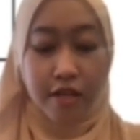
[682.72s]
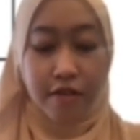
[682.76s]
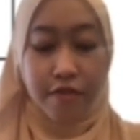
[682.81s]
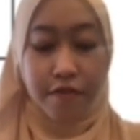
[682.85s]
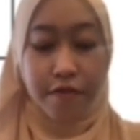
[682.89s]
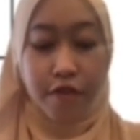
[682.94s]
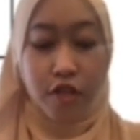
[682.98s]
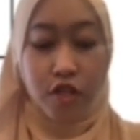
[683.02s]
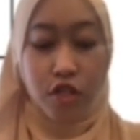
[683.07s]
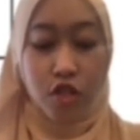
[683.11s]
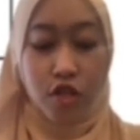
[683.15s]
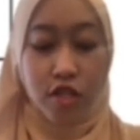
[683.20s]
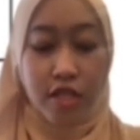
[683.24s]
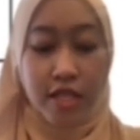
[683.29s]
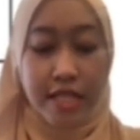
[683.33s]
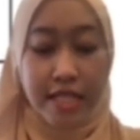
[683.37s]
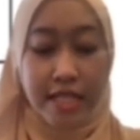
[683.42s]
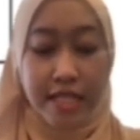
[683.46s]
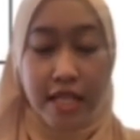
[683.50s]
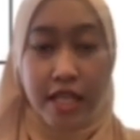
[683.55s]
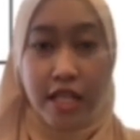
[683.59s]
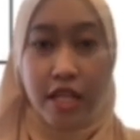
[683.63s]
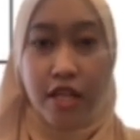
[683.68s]
For total
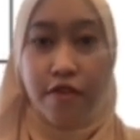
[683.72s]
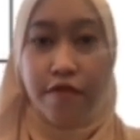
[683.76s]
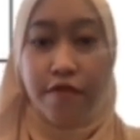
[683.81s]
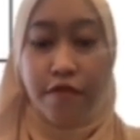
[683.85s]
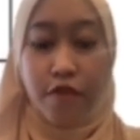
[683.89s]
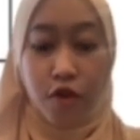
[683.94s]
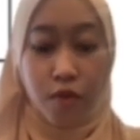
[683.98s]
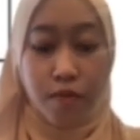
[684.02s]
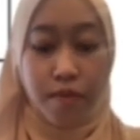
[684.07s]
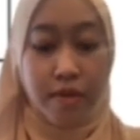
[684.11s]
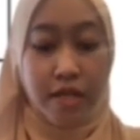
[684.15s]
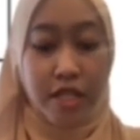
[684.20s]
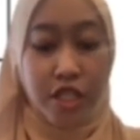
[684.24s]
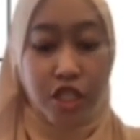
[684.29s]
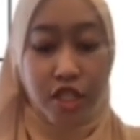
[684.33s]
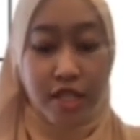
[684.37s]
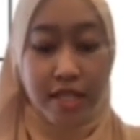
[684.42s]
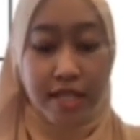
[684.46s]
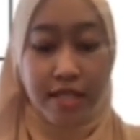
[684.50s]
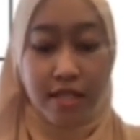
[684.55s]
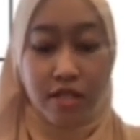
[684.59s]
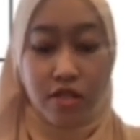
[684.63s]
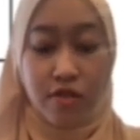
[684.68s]
CD
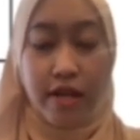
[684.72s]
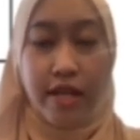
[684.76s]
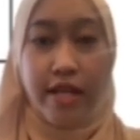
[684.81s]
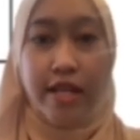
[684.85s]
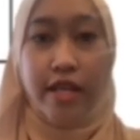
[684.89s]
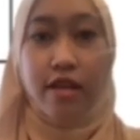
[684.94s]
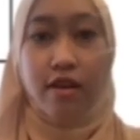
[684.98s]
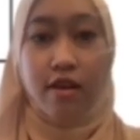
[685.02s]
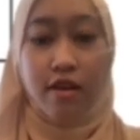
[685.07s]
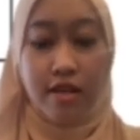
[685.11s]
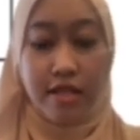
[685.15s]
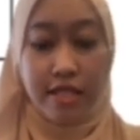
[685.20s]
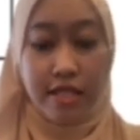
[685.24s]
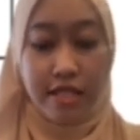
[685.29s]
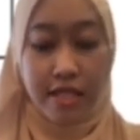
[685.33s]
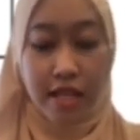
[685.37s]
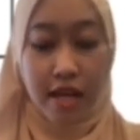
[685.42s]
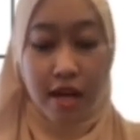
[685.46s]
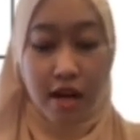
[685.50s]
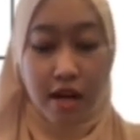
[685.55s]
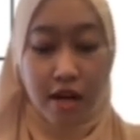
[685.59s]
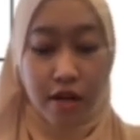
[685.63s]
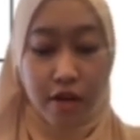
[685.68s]
formation running cost
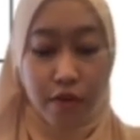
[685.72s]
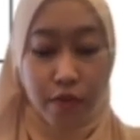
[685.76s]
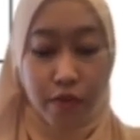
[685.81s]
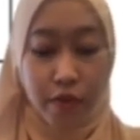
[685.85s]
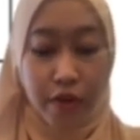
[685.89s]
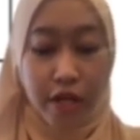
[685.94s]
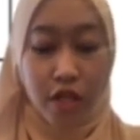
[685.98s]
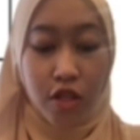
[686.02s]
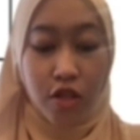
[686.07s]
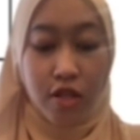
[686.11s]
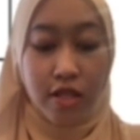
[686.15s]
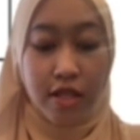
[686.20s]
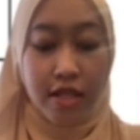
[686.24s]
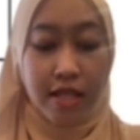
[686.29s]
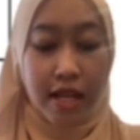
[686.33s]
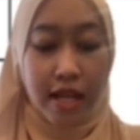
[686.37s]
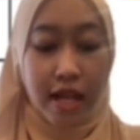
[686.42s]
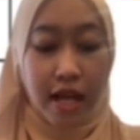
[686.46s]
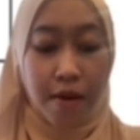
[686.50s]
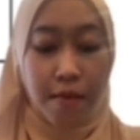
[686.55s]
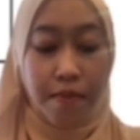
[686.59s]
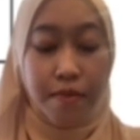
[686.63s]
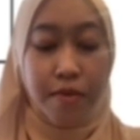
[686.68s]
will total
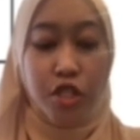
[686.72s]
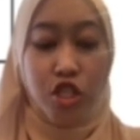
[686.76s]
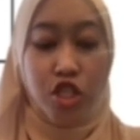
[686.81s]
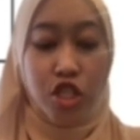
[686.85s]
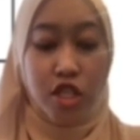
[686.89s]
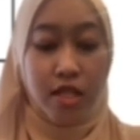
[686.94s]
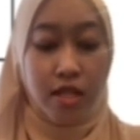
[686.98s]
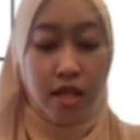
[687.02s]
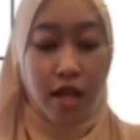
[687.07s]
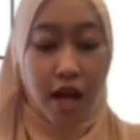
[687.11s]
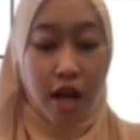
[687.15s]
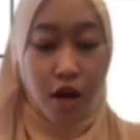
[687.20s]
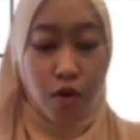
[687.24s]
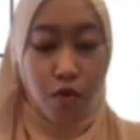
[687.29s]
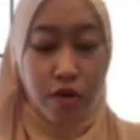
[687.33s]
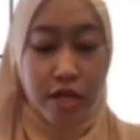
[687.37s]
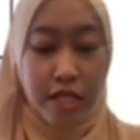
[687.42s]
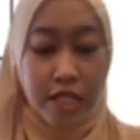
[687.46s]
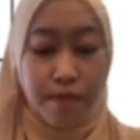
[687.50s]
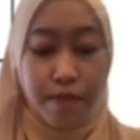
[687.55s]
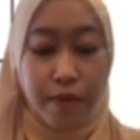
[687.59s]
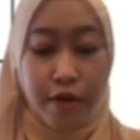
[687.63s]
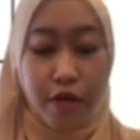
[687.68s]
up machine
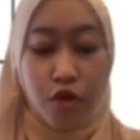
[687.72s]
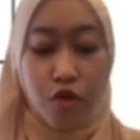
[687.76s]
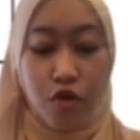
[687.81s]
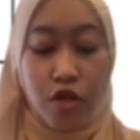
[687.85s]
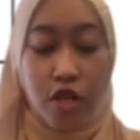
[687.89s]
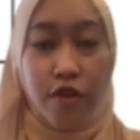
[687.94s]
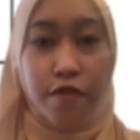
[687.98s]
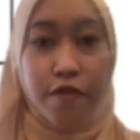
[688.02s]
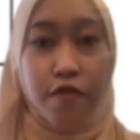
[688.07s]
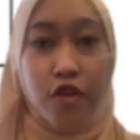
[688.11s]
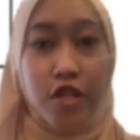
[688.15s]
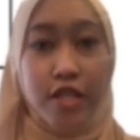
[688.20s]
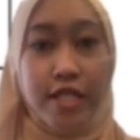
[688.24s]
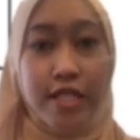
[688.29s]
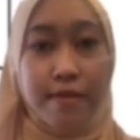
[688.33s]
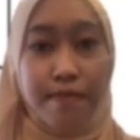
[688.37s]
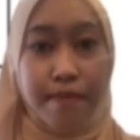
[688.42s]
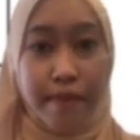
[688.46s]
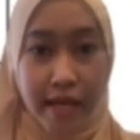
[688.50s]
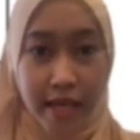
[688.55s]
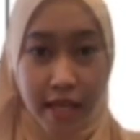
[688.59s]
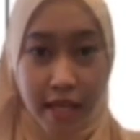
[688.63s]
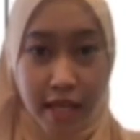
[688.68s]
hours per unit for
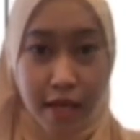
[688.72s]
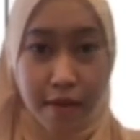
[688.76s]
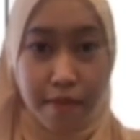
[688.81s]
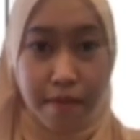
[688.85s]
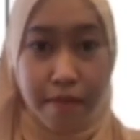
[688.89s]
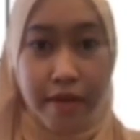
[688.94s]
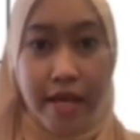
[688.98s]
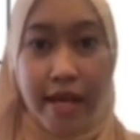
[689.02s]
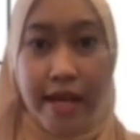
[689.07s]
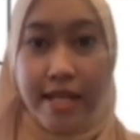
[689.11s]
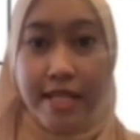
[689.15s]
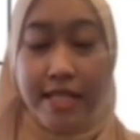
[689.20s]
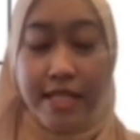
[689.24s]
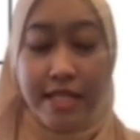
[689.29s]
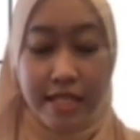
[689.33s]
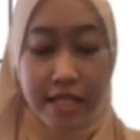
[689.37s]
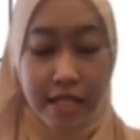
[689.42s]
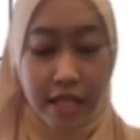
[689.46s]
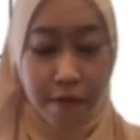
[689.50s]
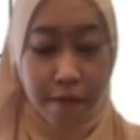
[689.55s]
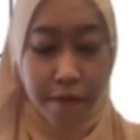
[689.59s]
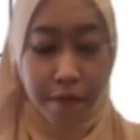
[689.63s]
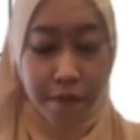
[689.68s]
spike A, B, and
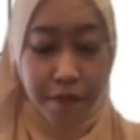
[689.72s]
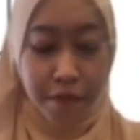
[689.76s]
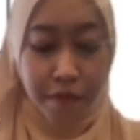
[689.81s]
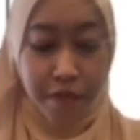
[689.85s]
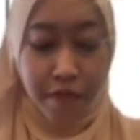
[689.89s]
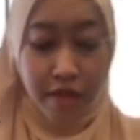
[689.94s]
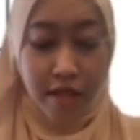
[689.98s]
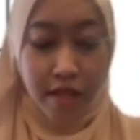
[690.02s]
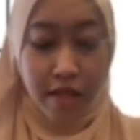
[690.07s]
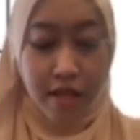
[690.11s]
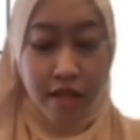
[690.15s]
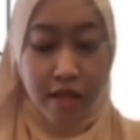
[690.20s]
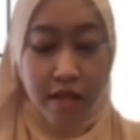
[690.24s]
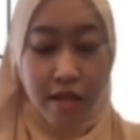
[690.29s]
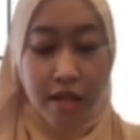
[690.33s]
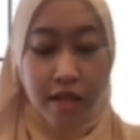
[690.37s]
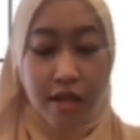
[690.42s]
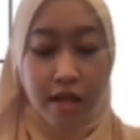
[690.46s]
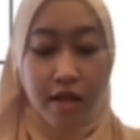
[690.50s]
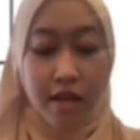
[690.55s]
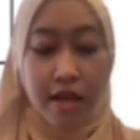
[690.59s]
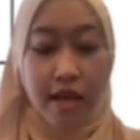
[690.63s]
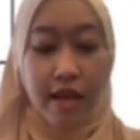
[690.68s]
C.
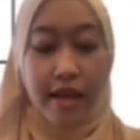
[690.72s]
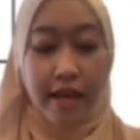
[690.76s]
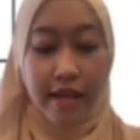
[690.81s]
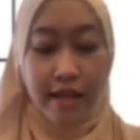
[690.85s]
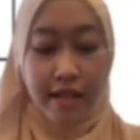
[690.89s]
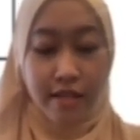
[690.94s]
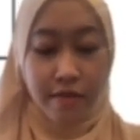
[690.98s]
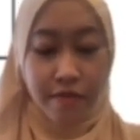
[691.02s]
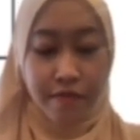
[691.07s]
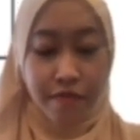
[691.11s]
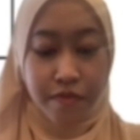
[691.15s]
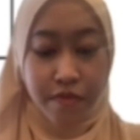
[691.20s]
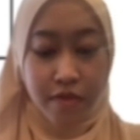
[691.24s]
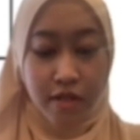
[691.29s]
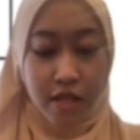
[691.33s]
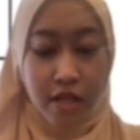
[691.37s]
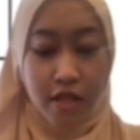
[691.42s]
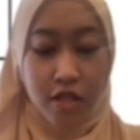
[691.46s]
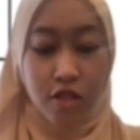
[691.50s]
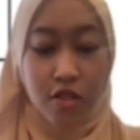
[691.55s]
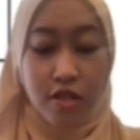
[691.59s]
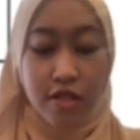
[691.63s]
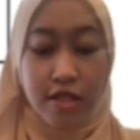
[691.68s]
And
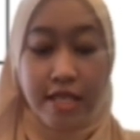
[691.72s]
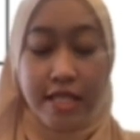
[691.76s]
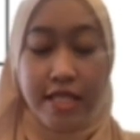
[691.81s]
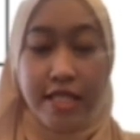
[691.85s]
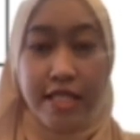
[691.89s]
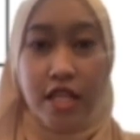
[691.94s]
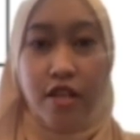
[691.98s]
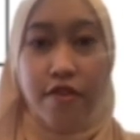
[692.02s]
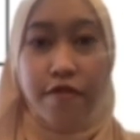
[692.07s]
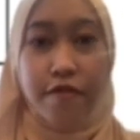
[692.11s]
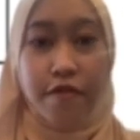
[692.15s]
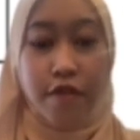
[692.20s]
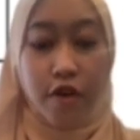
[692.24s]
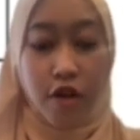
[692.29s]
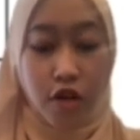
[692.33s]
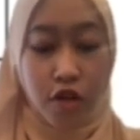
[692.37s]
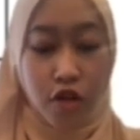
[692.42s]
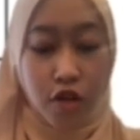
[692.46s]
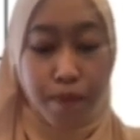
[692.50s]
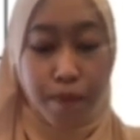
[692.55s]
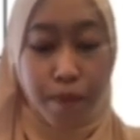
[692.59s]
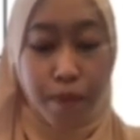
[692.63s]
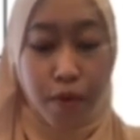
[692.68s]
total CD
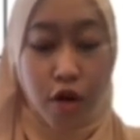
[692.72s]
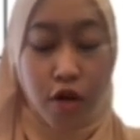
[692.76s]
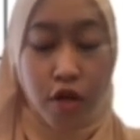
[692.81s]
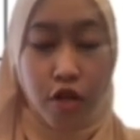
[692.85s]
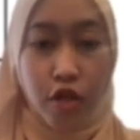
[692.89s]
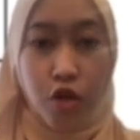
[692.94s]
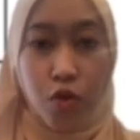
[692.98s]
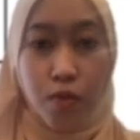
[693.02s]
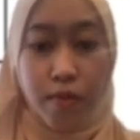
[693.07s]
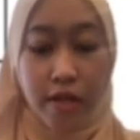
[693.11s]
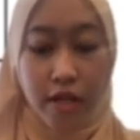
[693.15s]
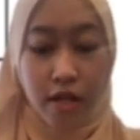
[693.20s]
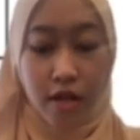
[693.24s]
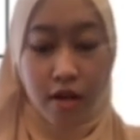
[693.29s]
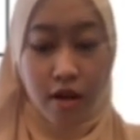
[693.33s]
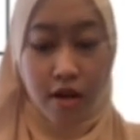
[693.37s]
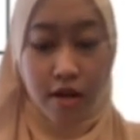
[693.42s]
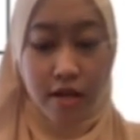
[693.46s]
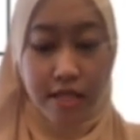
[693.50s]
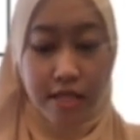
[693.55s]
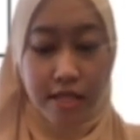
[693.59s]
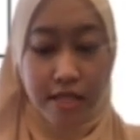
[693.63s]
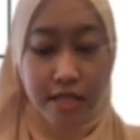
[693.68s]
for procurement
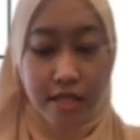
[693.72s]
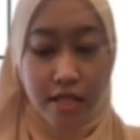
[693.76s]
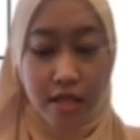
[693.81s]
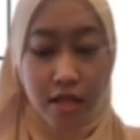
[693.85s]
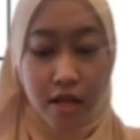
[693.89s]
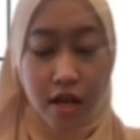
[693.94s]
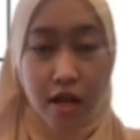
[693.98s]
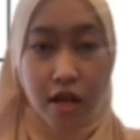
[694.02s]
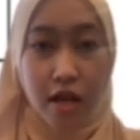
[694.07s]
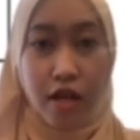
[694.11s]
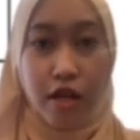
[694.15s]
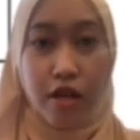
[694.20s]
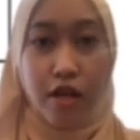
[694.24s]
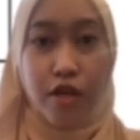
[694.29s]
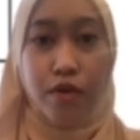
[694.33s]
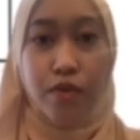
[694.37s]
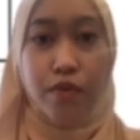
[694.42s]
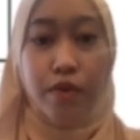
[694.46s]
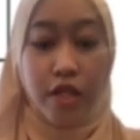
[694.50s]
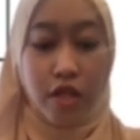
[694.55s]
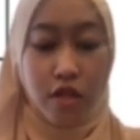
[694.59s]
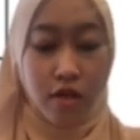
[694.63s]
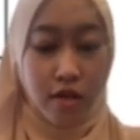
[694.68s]
cost
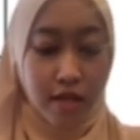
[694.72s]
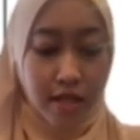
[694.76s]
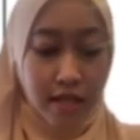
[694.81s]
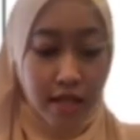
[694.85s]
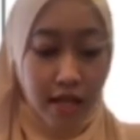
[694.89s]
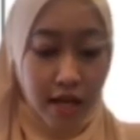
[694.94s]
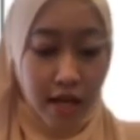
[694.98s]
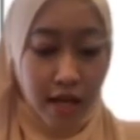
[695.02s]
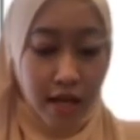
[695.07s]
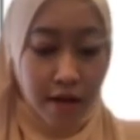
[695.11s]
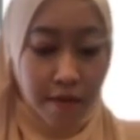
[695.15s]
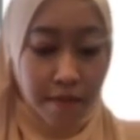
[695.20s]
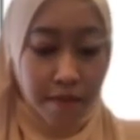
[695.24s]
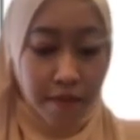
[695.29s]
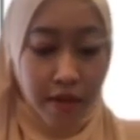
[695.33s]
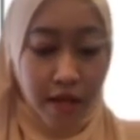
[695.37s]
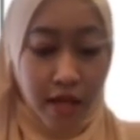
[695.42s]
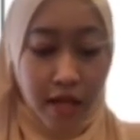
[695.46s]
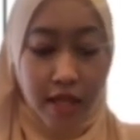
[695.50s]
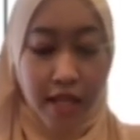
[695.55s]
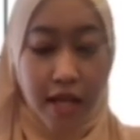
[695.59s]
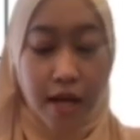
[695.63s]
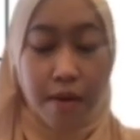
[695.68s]
will total up
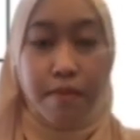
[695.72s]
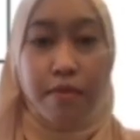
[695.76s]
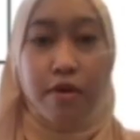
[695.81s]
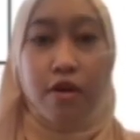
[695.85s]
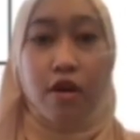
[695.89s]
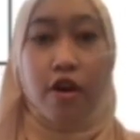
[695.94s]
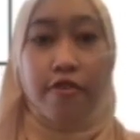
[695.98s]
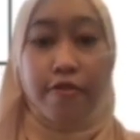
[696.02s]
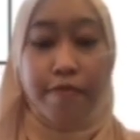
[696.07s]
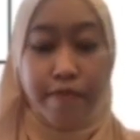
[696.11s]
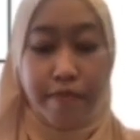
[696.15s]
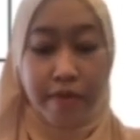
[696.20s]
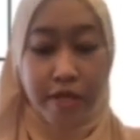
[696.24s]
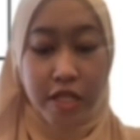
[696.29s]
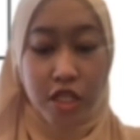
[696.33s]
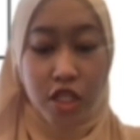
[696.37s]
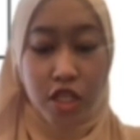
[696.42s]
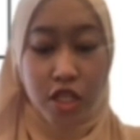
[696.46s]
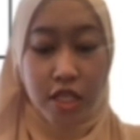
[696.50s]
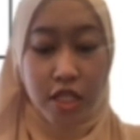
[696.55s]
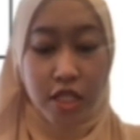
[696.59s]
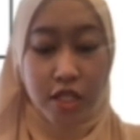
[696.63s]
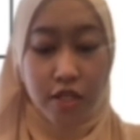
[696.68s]
number of
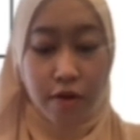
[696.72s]
purchase